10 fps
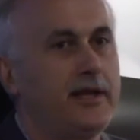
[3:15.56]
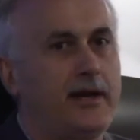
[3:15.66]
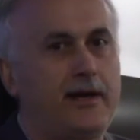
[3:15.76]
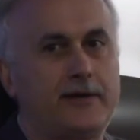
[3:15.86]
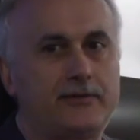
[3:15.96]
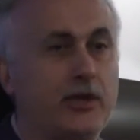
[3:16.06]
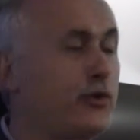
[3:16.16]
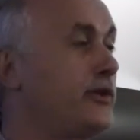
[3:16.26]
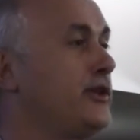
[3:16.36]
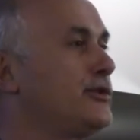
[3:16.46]
The
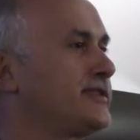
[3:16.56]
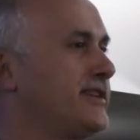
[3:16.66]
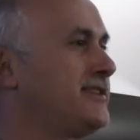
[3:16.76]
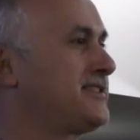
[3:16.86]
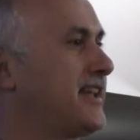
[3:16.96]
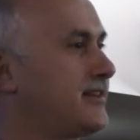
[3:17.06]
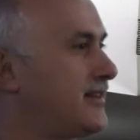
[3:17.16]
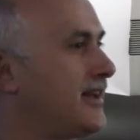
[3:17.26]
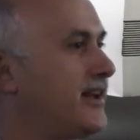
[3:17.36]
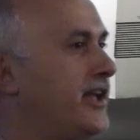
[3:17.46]
good news is
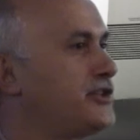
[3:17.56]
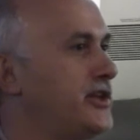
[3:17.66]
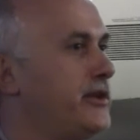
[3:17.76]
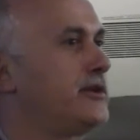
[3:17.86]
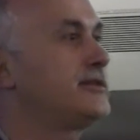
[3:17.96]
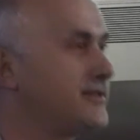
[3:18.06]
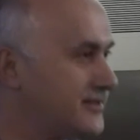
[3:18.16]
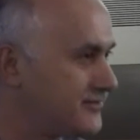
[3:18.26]
that engineers,